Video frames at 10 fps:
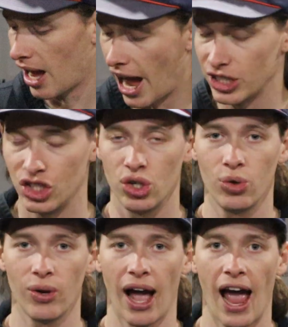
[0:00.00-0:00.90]
I
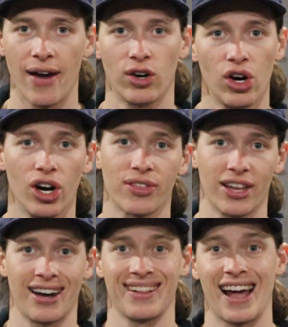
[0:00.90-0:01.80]
do have a hook
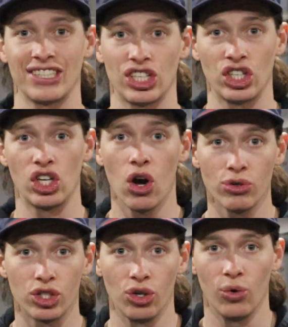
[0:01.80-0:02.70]
that I like to
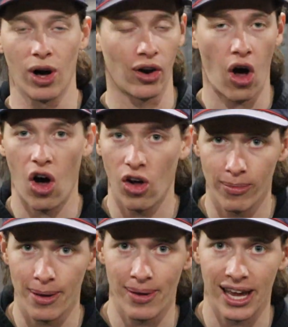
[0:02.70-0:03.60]
go to on all
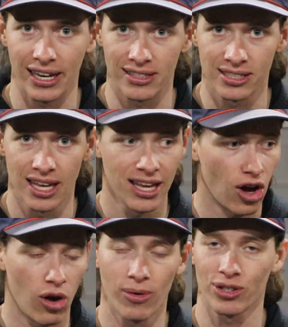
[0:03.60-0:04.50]
my baits.
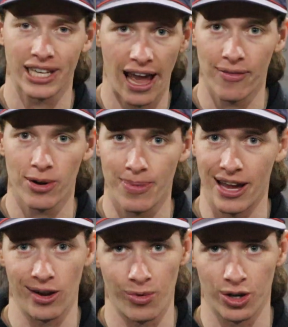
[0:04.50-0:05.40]
Almost every
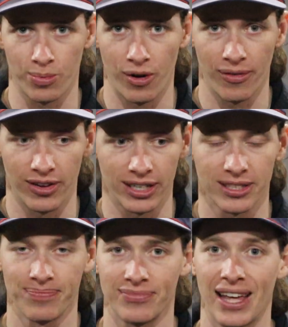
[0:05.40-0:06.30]
bait it works
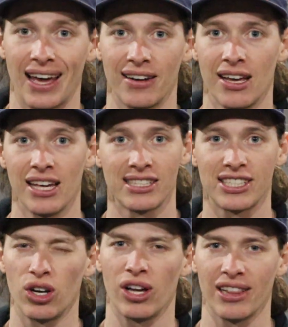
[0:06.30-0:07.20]
perfect. That
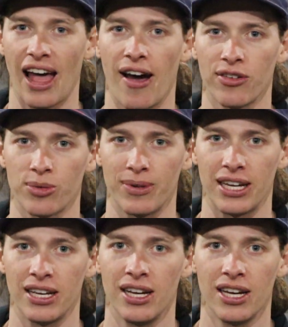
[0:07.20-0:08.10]
still allows
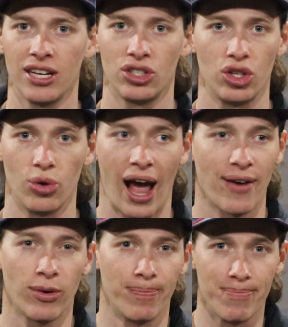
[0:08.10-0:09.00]
me to
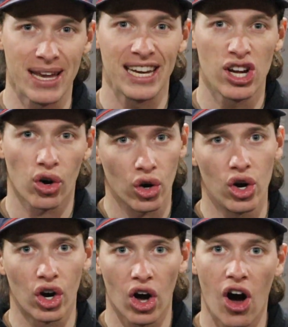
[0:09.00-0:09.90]
have a meatier
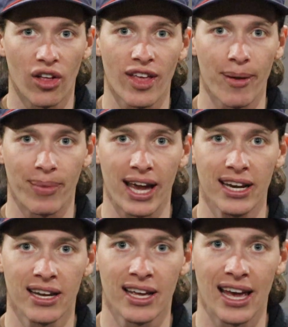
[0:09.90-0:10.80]
hook on that
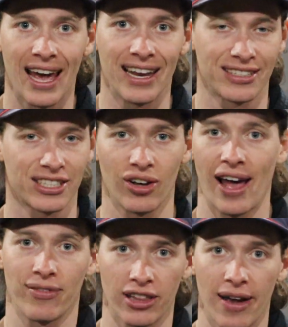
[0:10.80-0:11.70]
bait and still
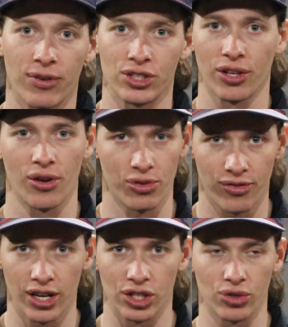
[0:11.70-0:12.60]
have leverage on those
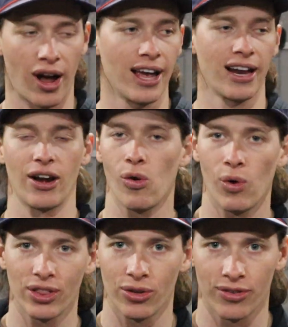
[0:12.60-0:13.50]
fish, right? I don't
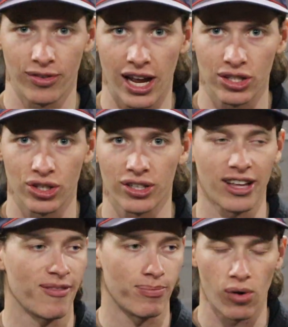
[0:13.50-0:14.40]
want those finesse hooks.
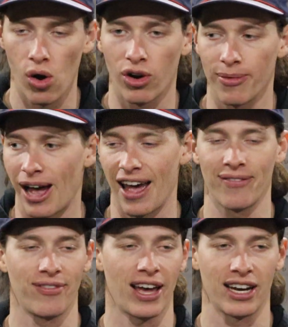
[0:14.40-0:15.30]
I broke them. I
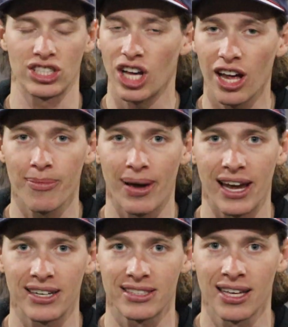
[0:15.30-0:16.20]
have had a ton of
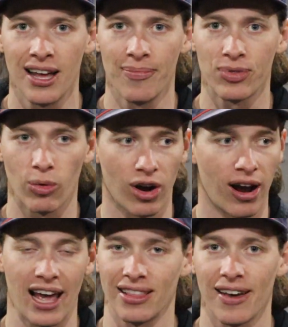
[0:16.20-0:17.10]
baits
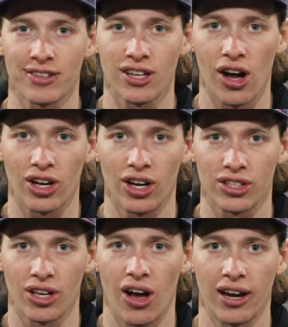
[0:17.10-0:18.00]
where I left stock
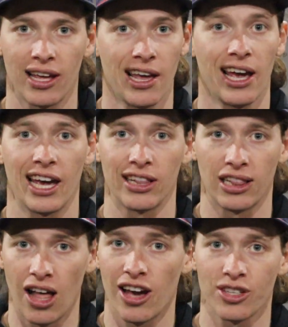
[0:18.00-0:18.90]
hooks on and
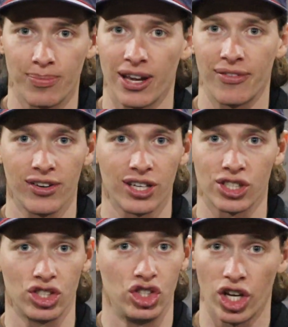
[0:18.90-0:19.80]
lost big
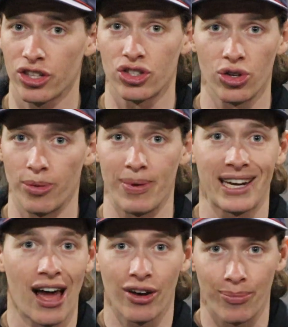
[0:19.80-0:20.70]
fish just due to
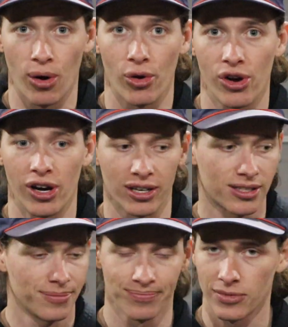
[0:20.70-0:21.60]
bent out and broke
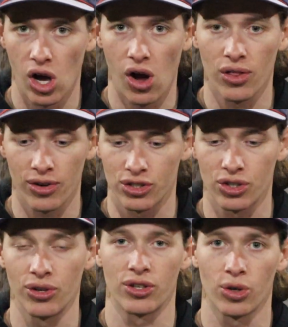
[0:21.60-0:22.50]
hooks. All there is
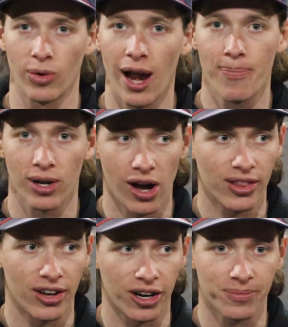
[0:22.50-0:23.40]
to it. So what I put
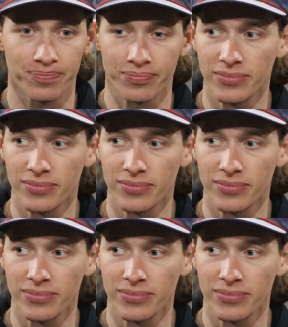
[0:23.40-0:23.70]
on there